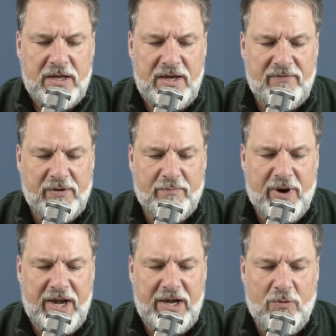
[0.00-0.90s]
Even
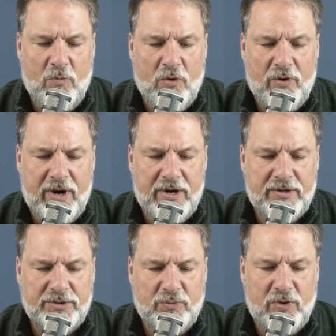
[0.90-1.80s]
mighty
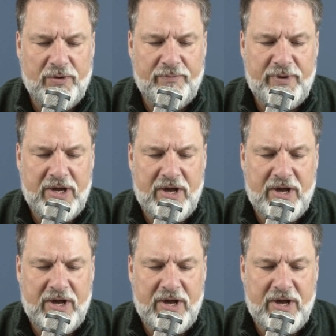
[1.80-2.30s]
warriors will be